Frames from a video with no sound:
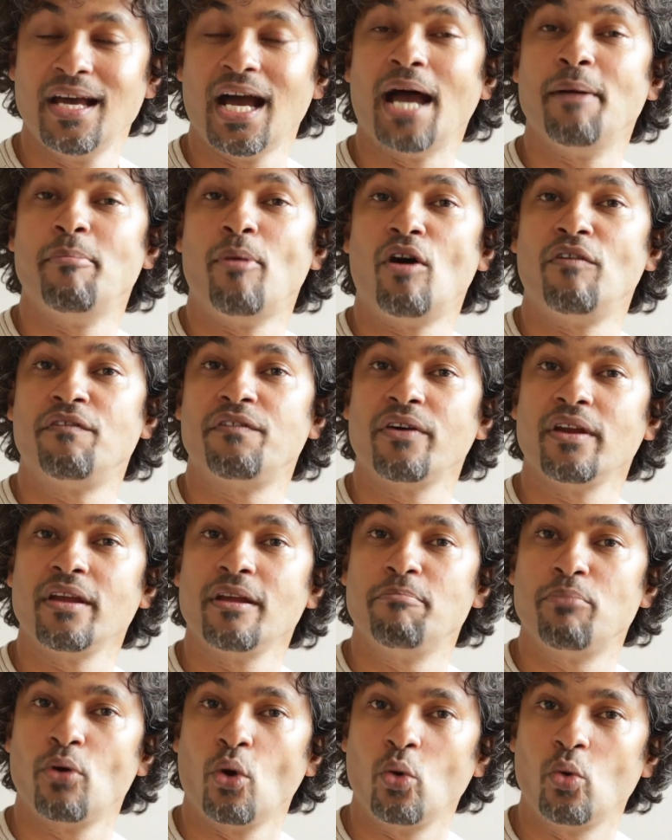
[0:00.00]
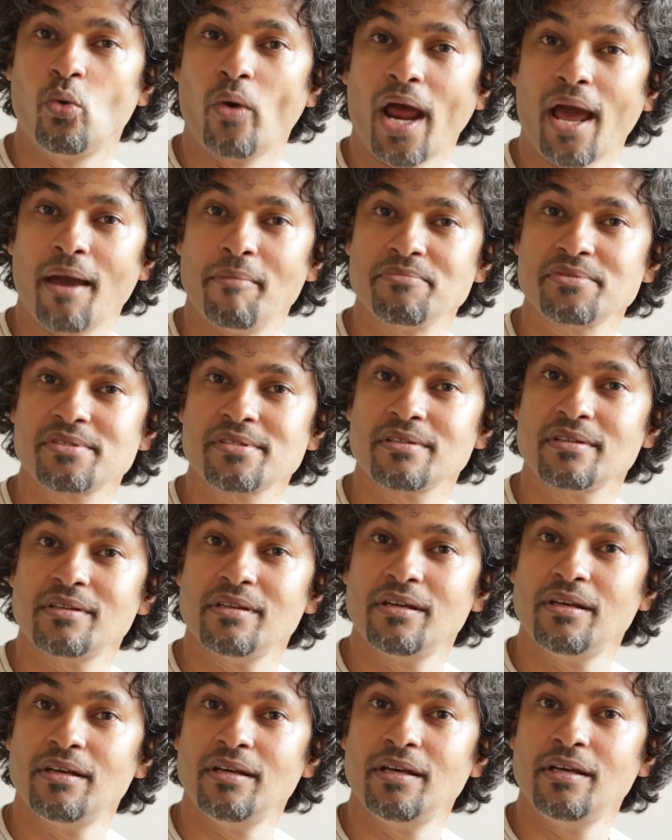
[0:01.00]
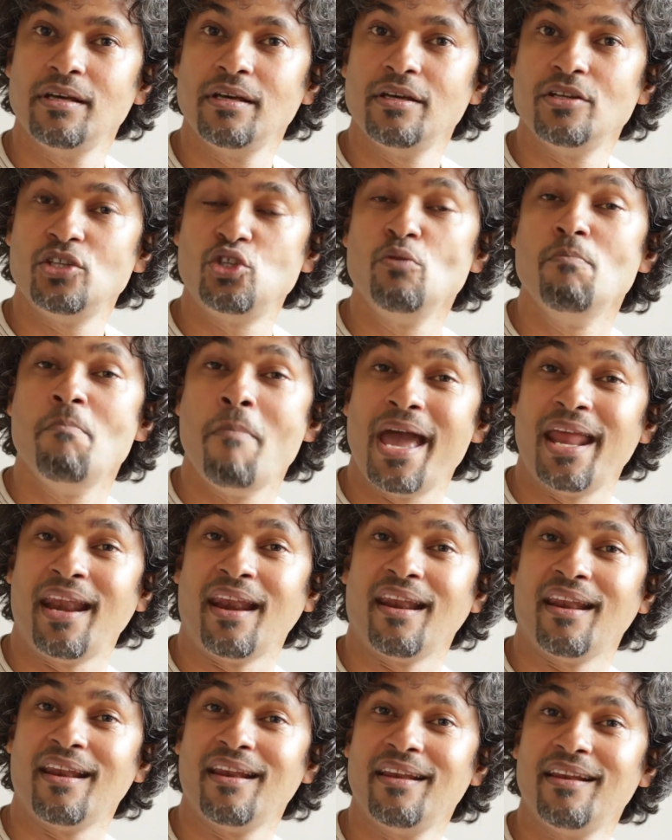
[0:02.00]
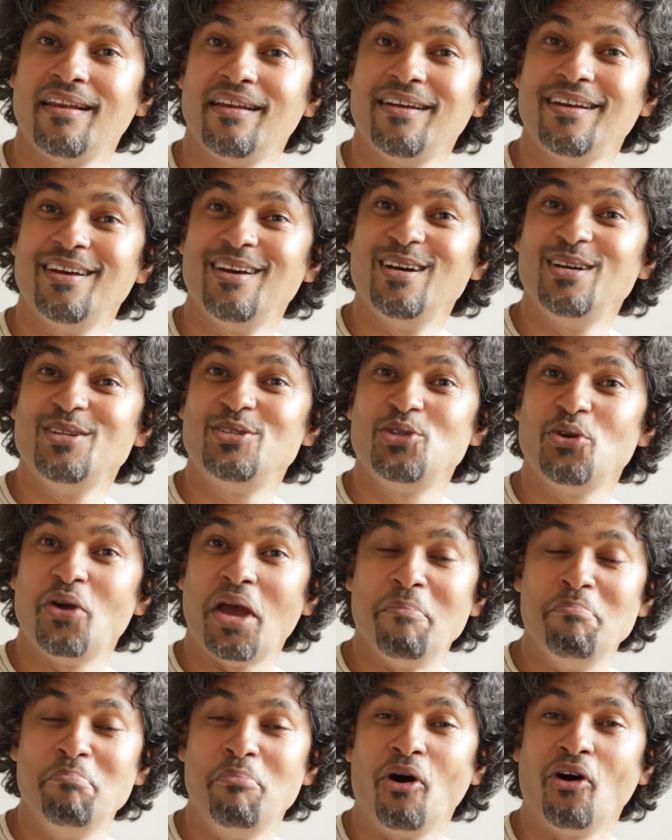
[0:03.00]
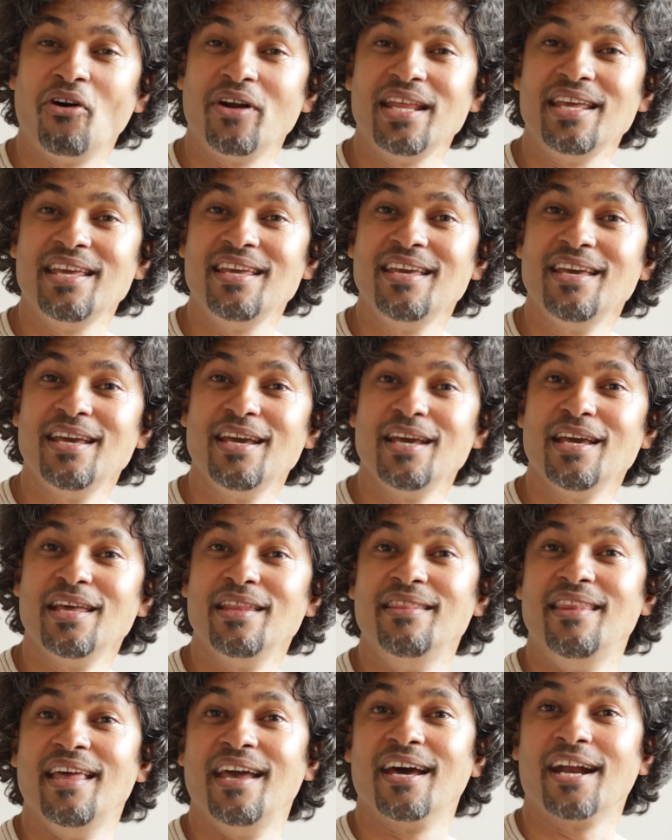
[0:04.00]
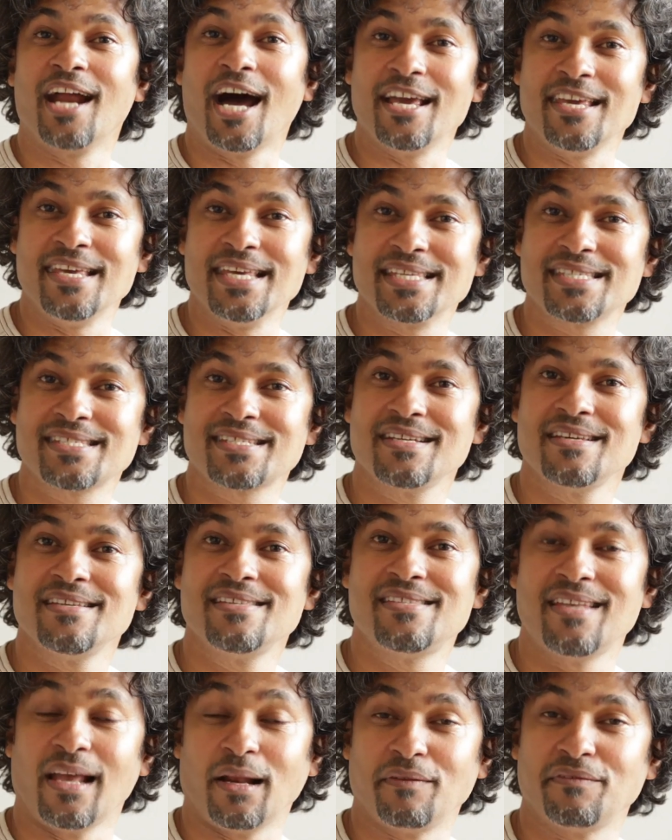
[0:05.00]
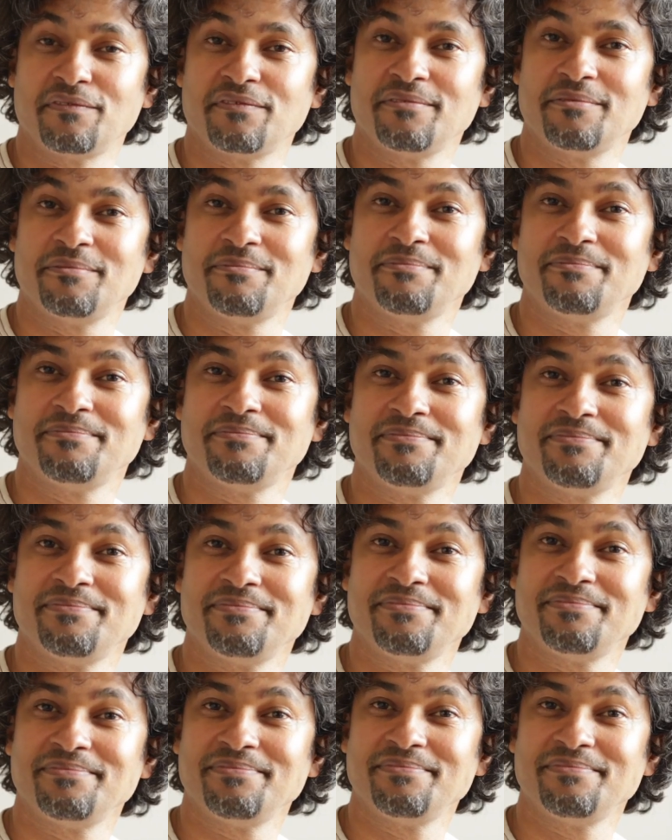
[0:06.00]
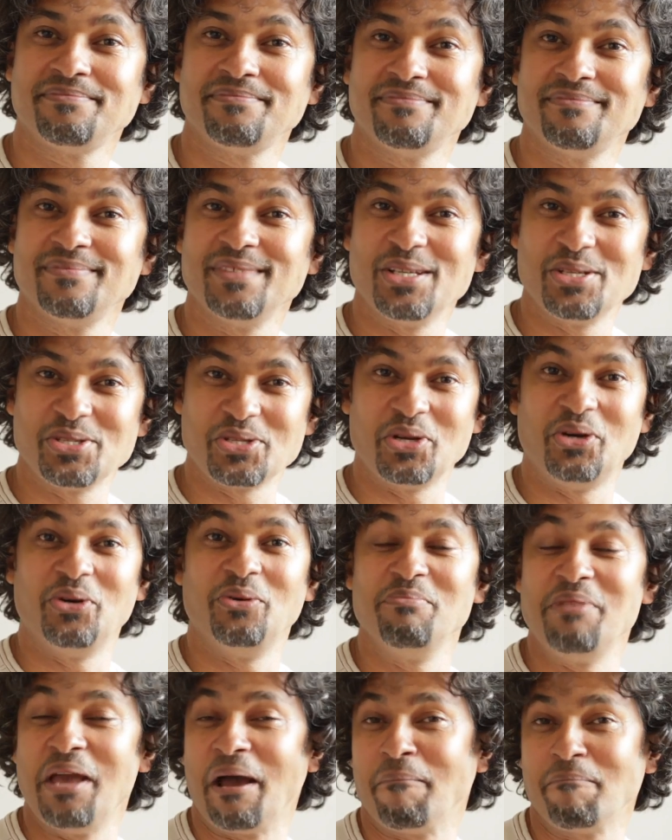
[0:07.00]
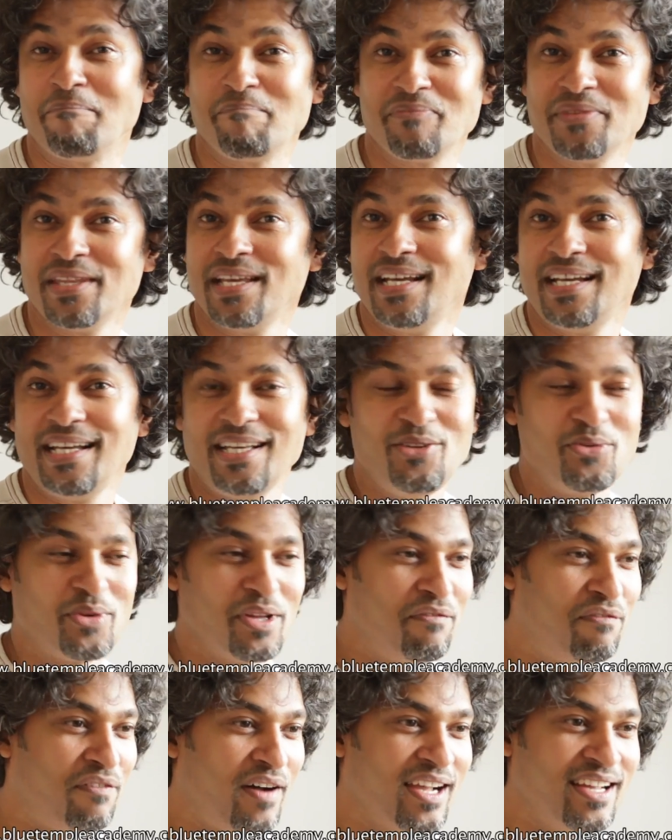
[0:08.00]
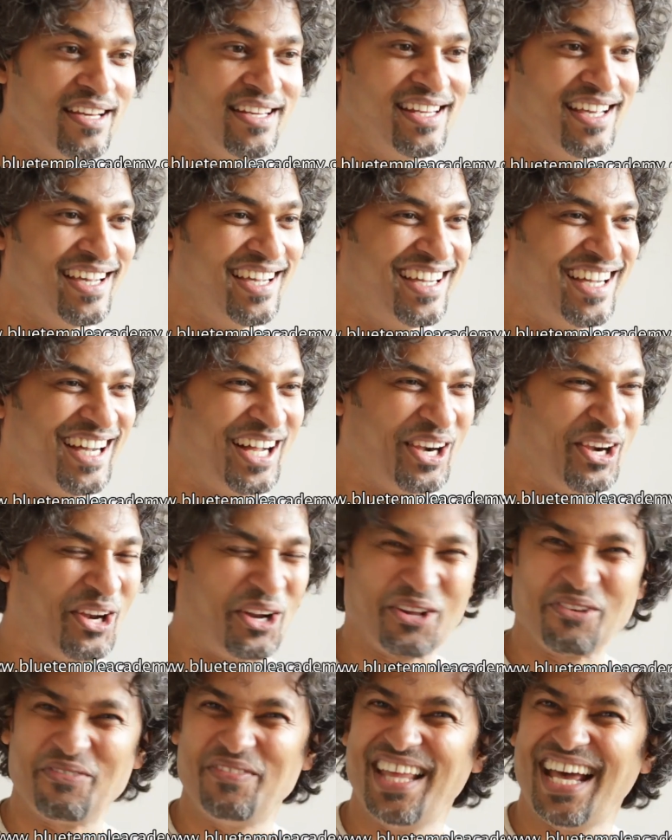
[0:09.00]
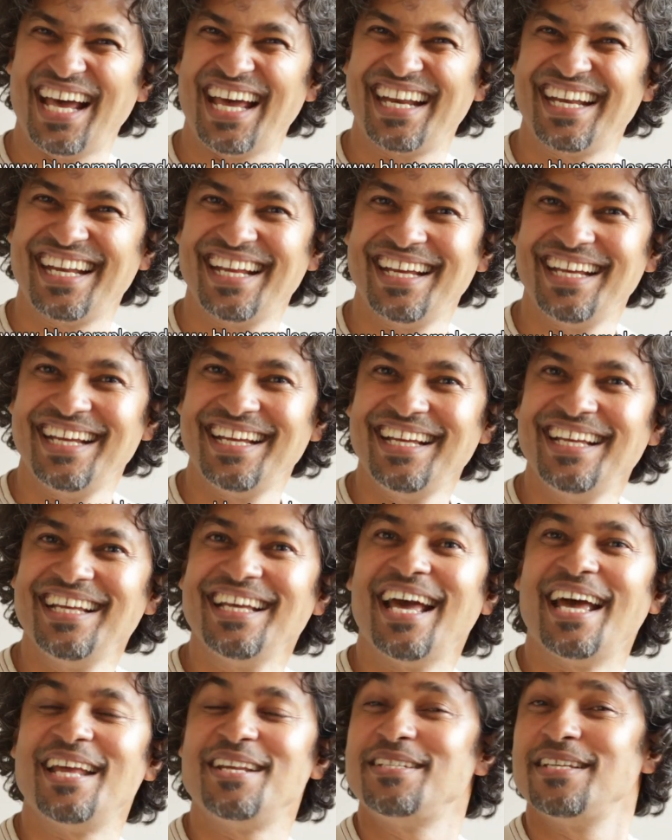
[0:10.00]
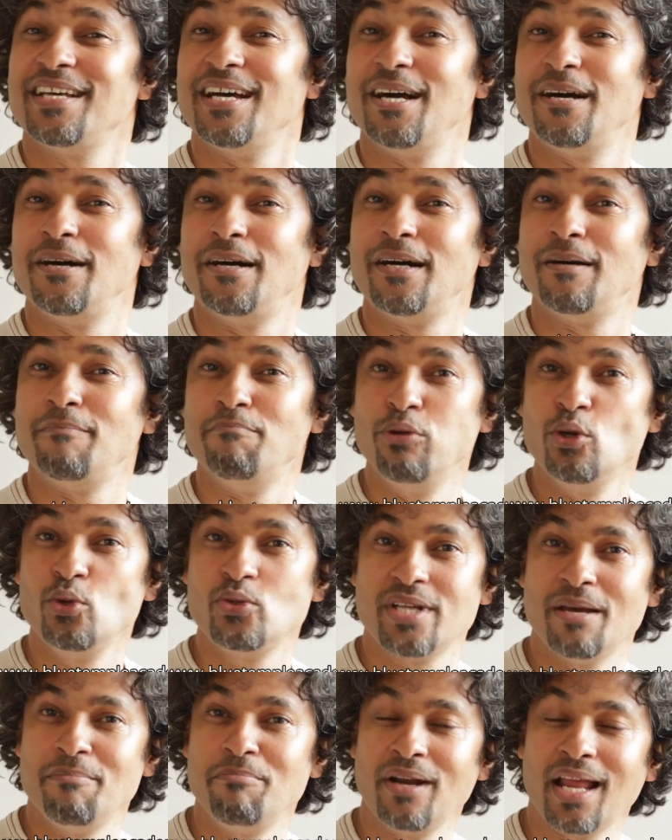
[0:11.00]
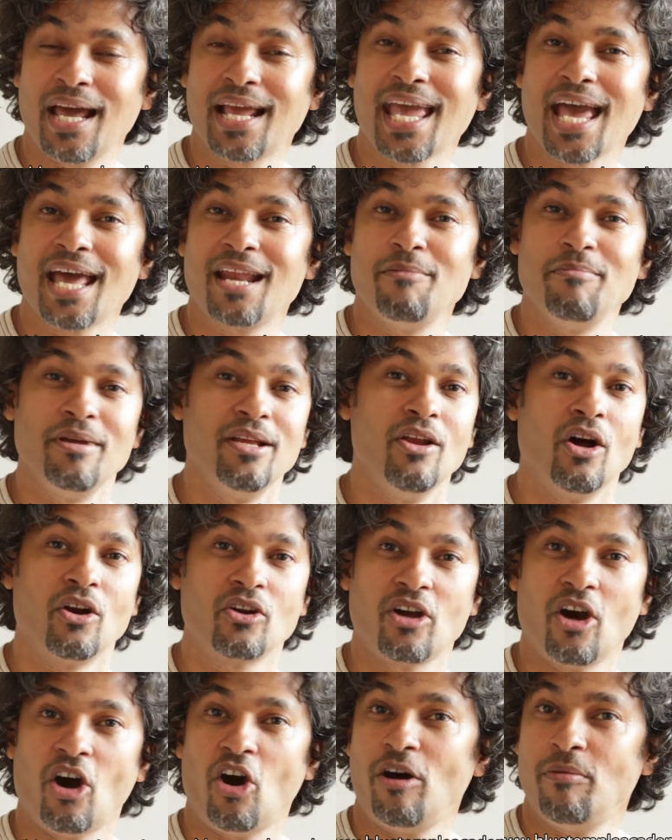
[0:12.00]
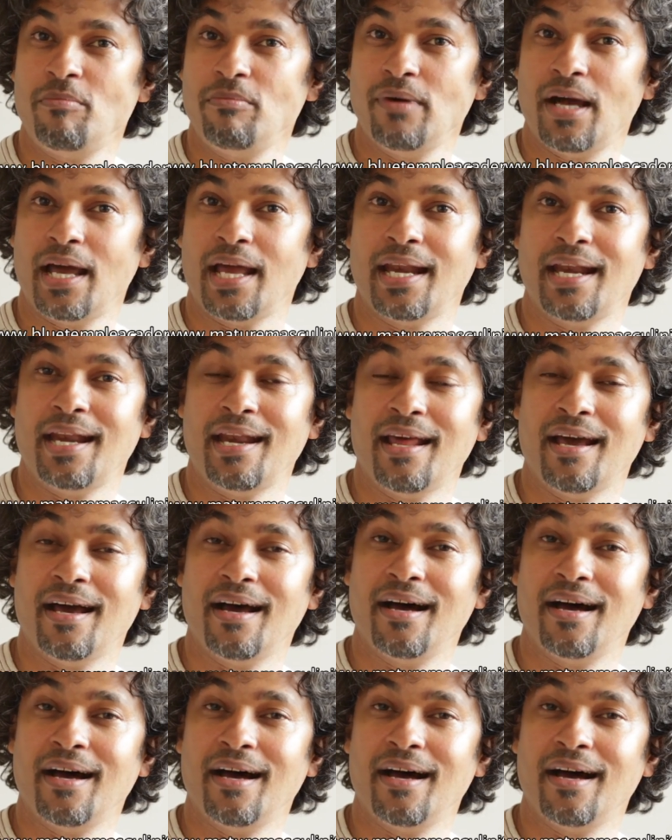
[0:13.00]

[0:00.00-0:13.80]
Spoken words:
I'm offering programs to men to embody their highest self. So yeah, you can find a lot of that at bluetempleacademy.com and